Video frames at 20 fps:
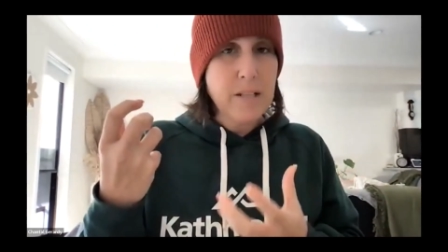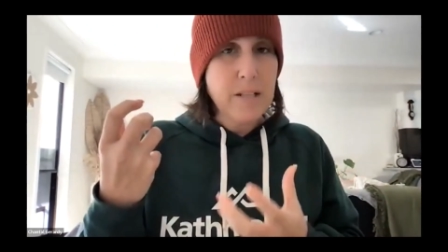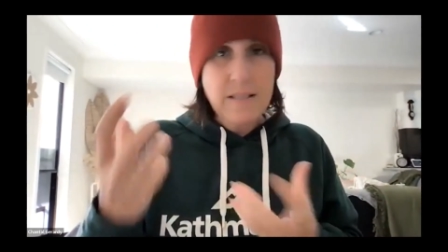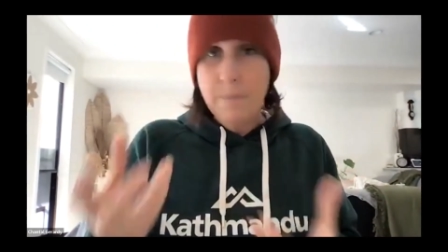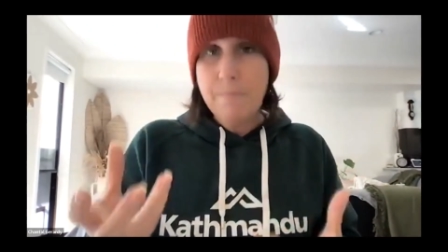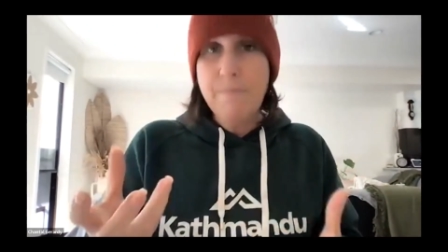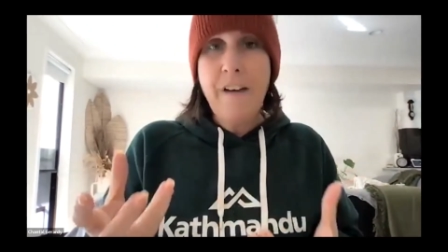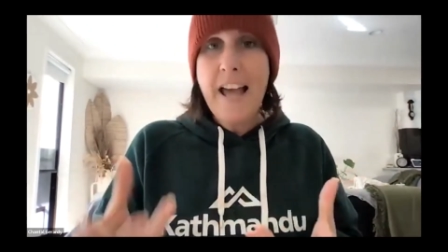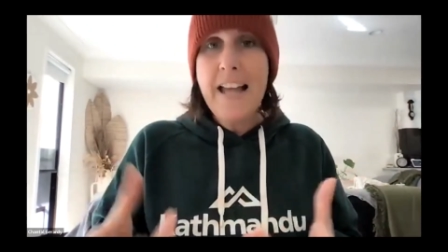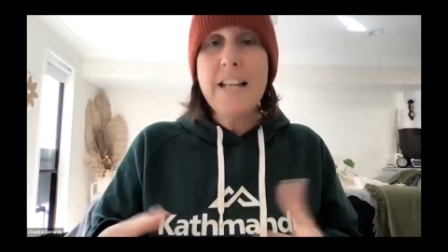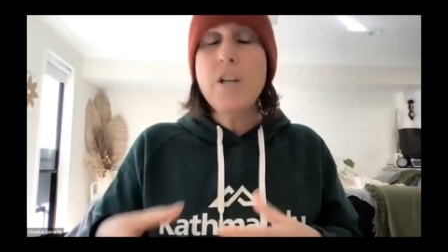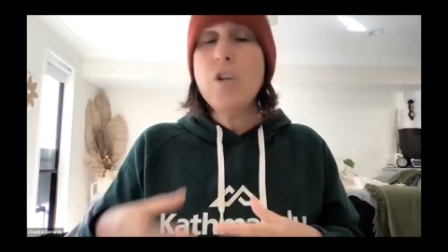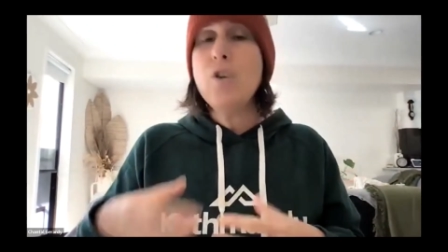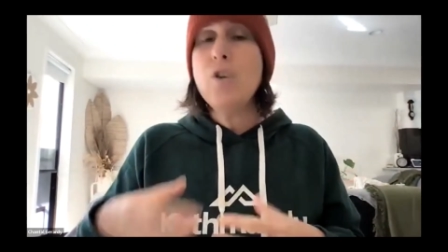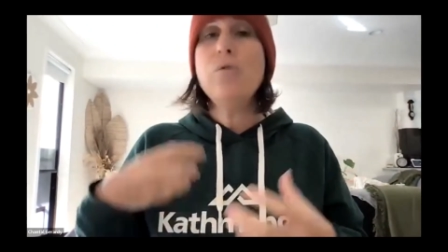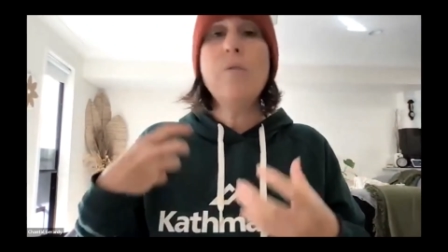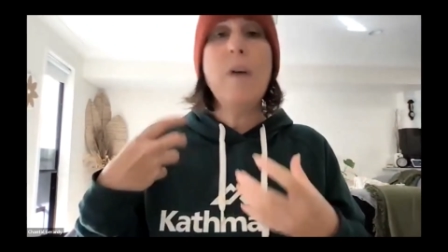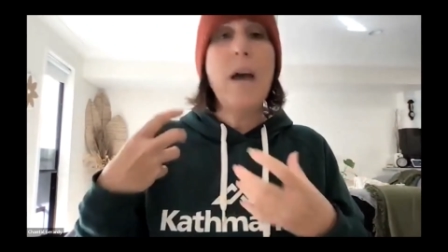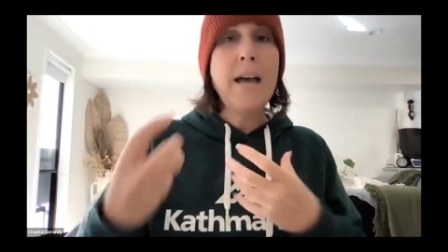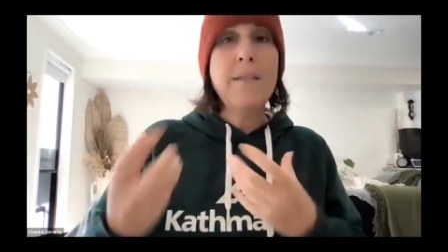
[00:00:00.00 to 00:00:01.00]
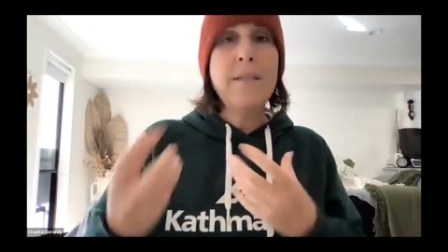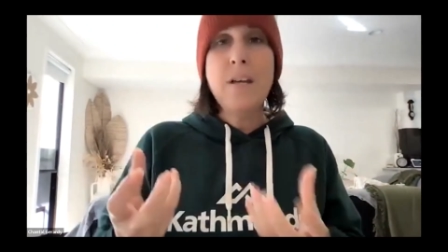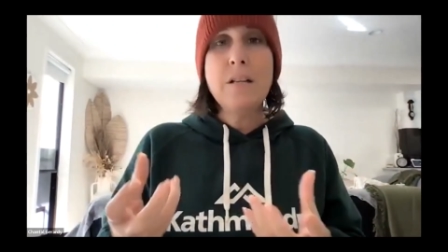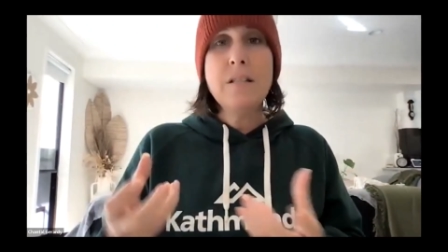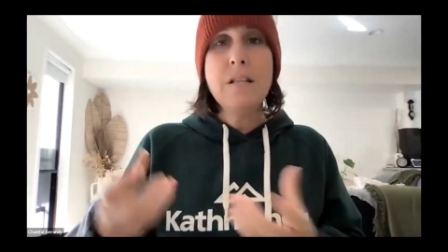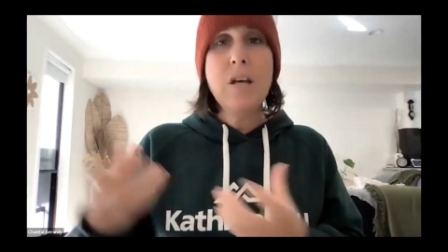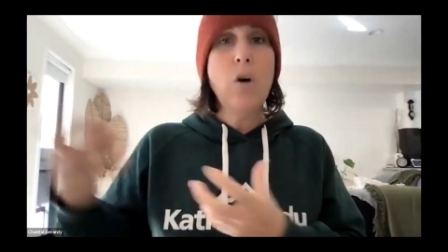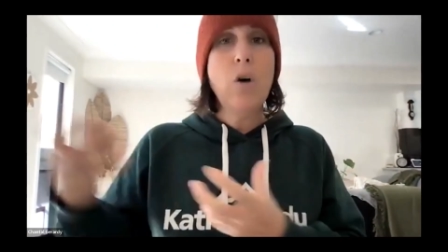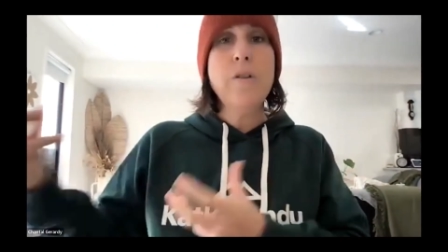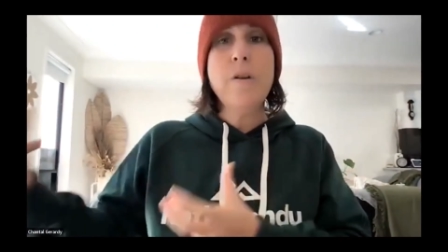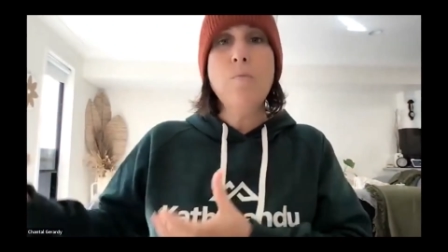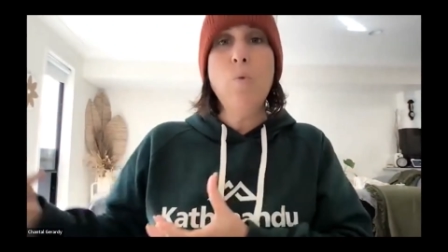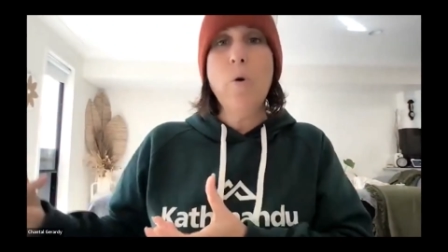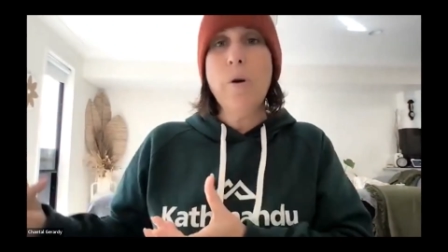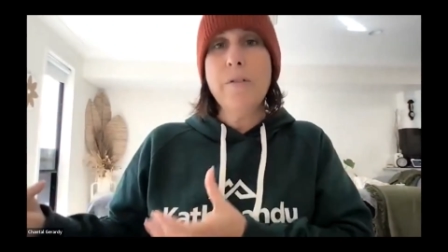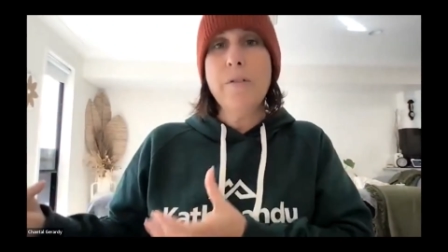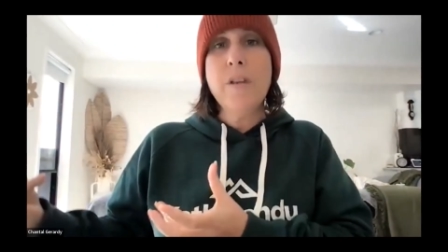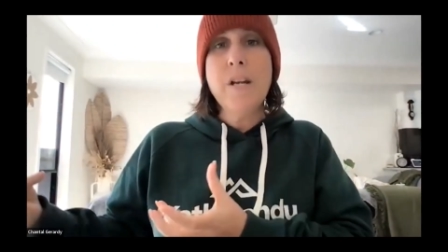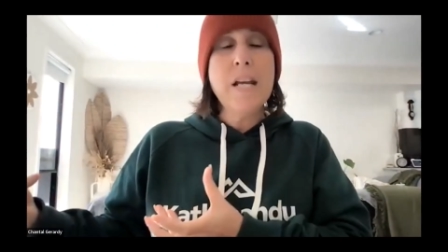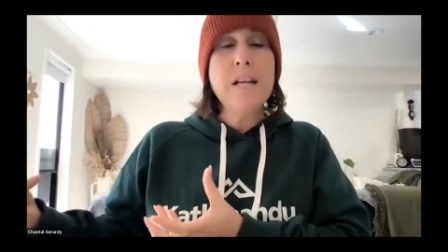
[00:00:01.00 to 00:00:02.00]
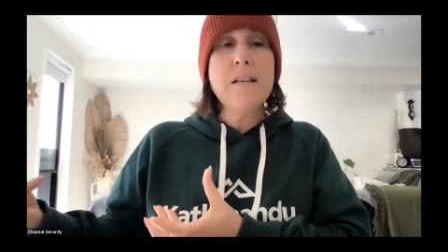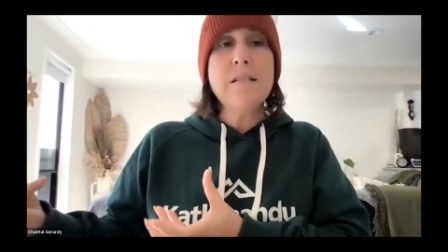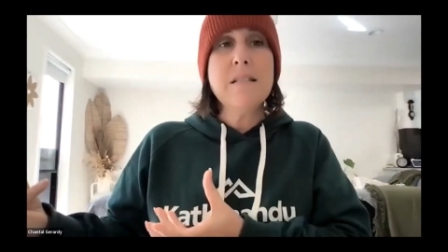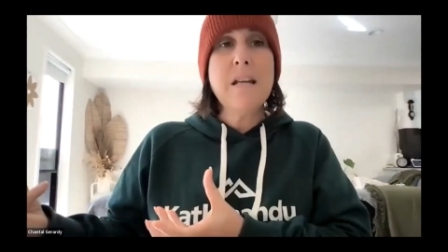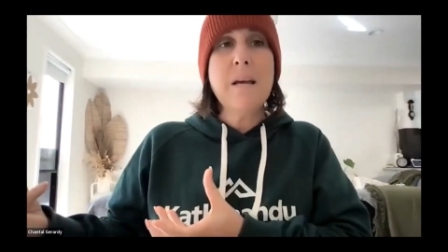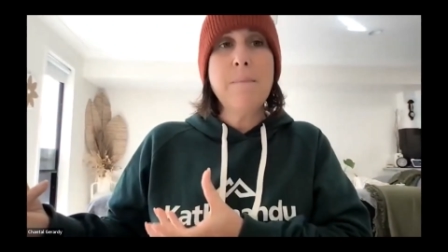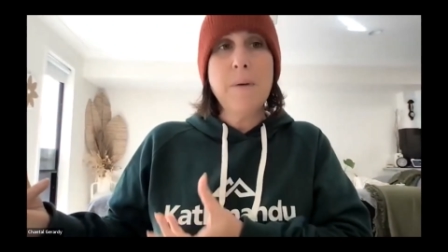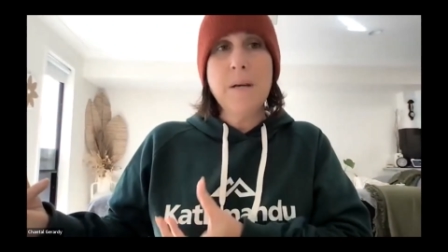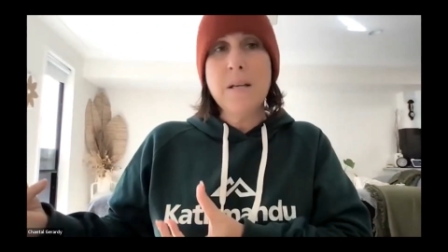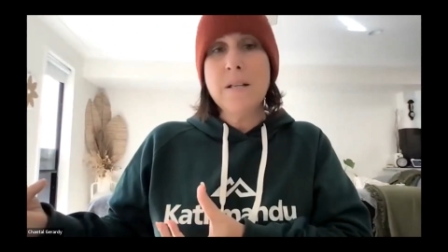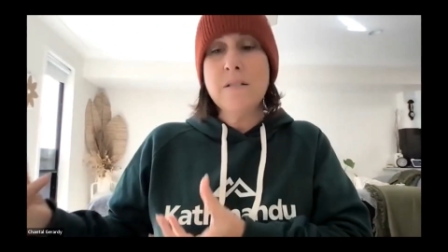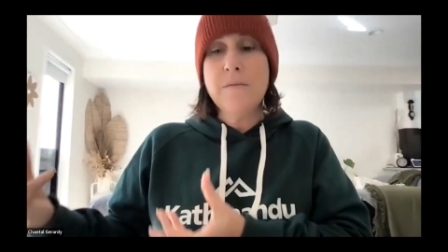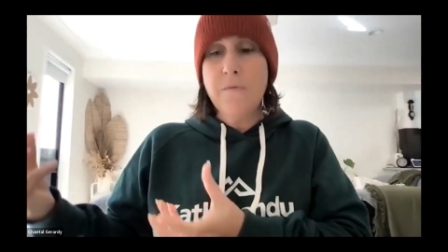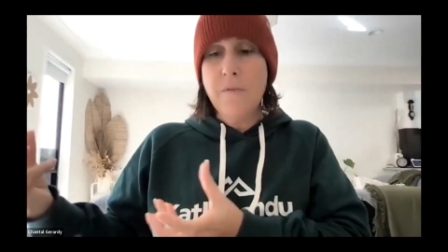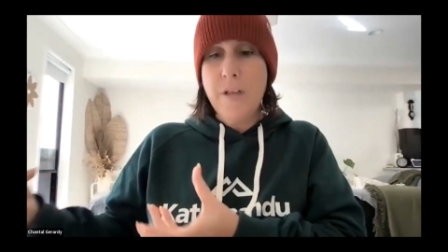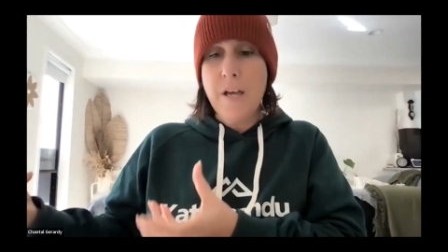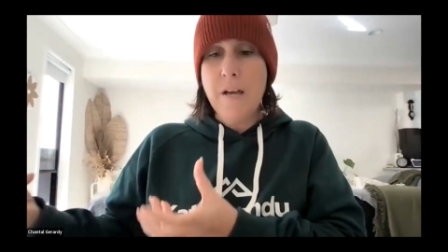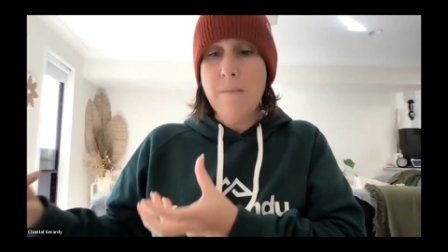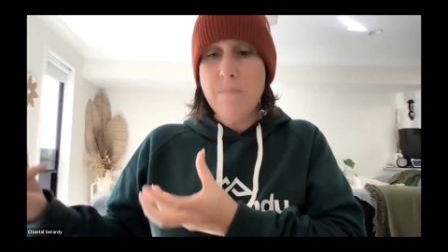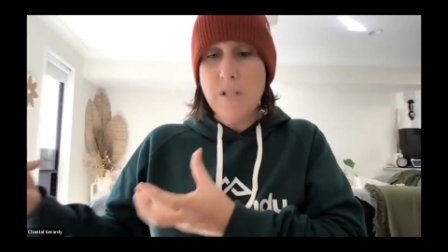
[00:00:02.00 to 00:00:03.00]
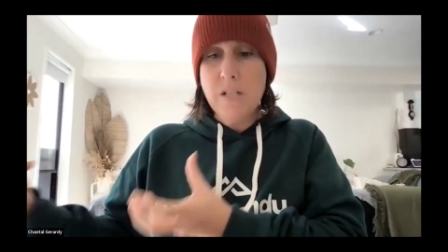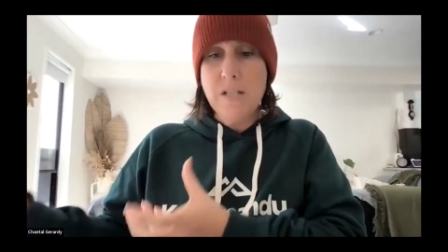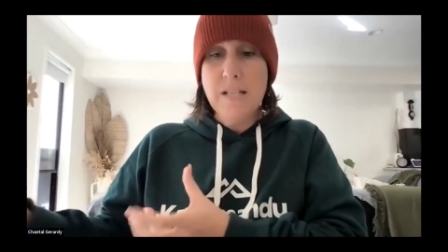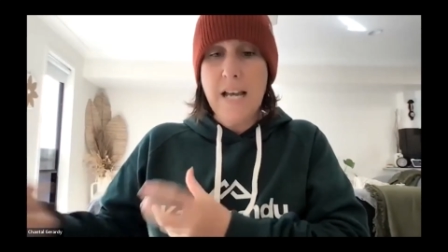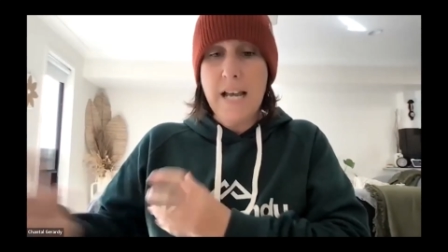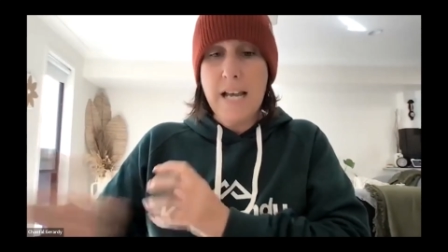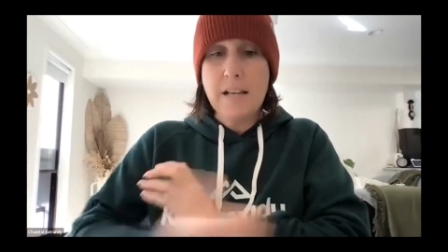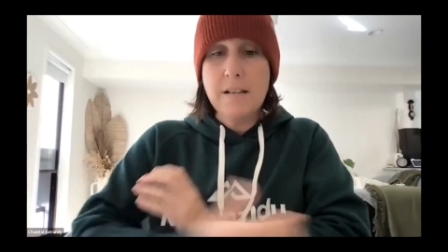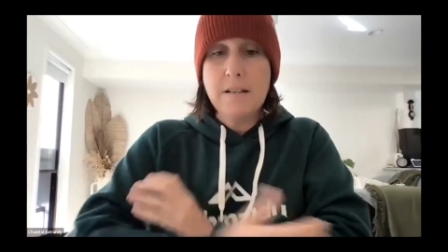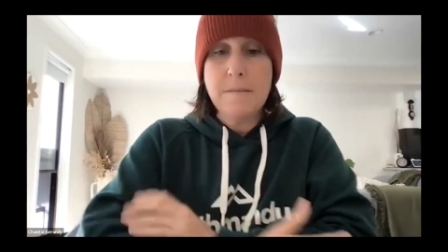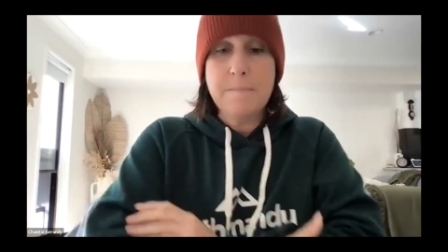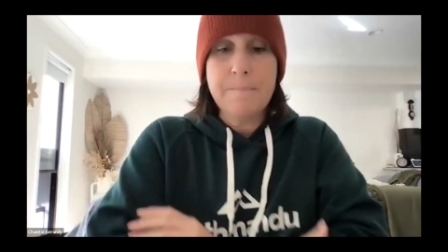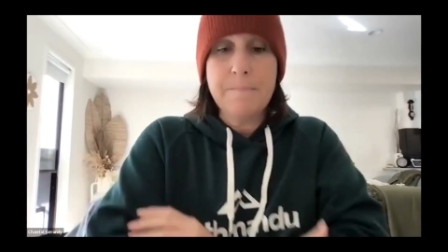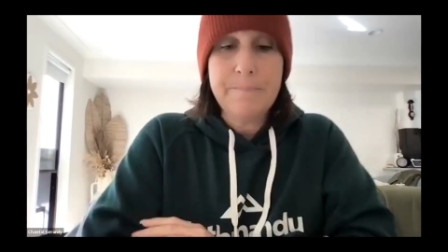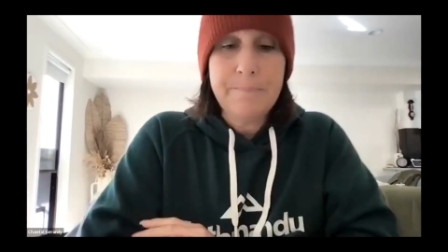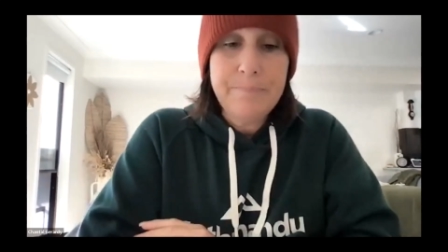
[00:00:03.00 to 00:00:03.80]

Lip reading: some value, and then tell them what the next step is for them to take.